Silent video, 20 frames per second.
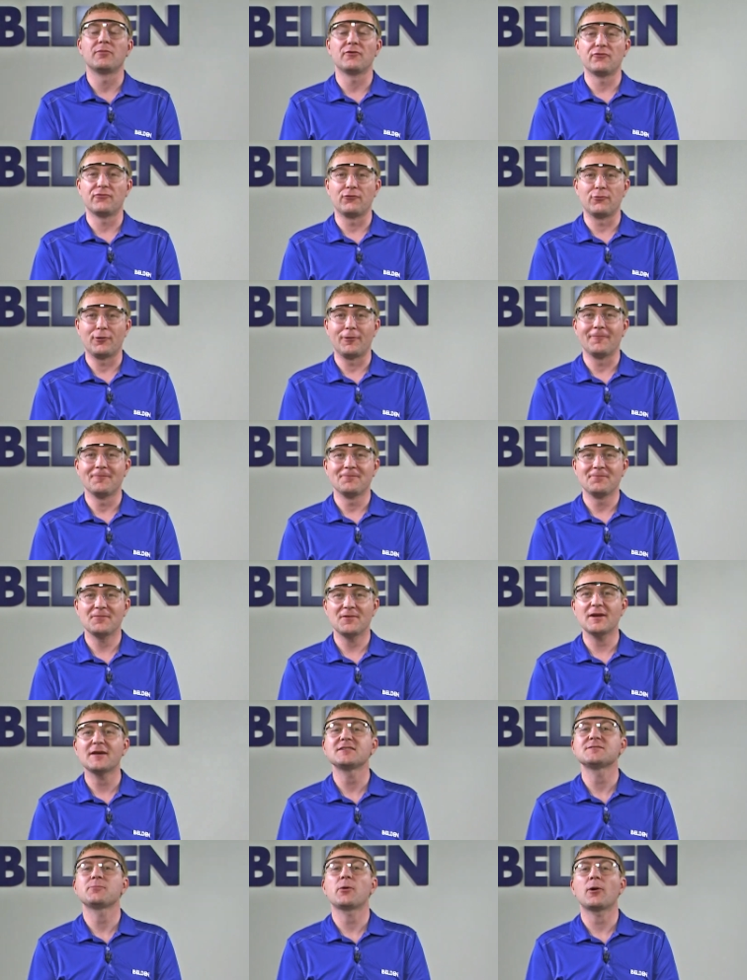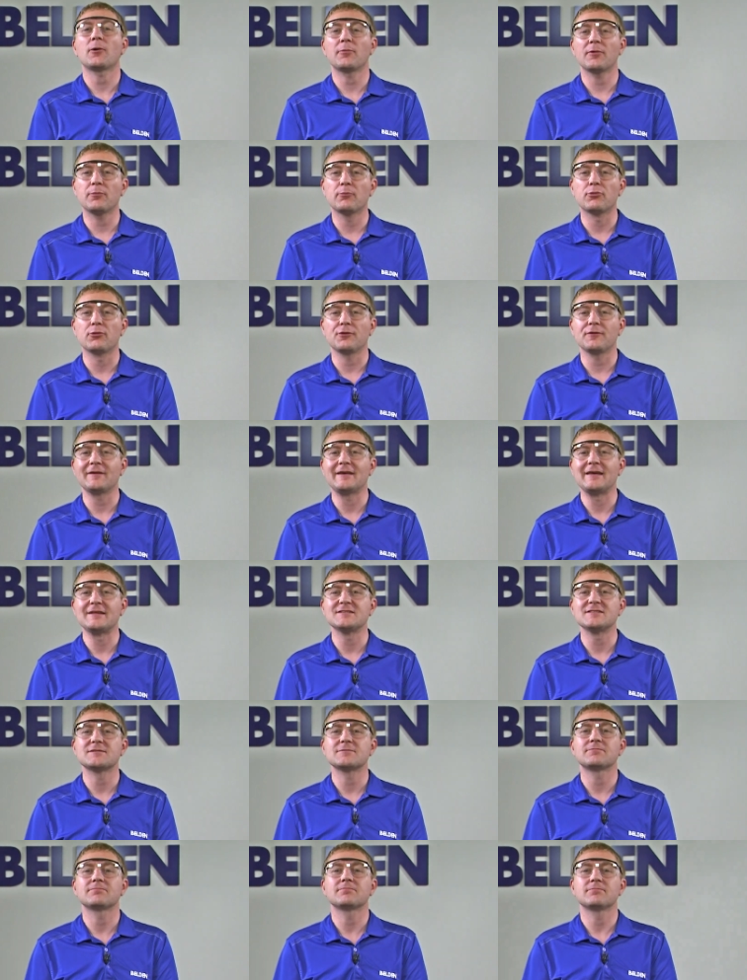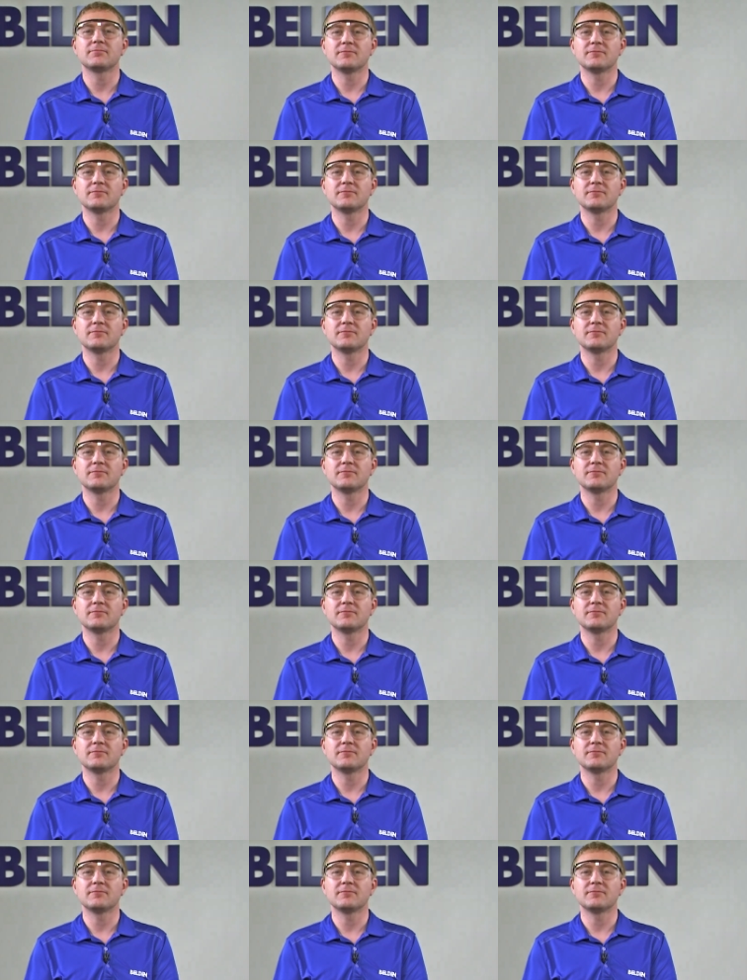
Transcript: before? The nice part with Brilliance,